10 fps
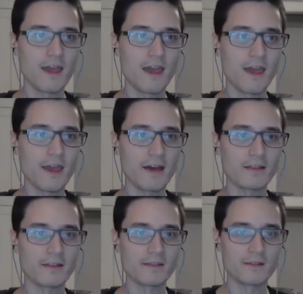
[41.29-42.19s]

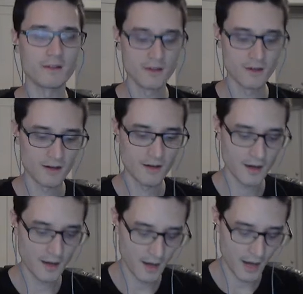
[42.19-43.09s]
and
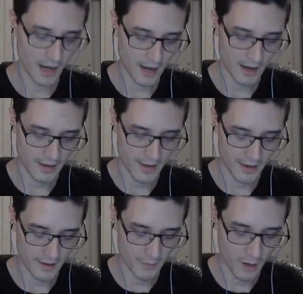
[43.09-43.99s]
I
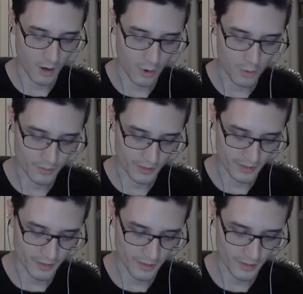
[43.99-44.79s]
am hoping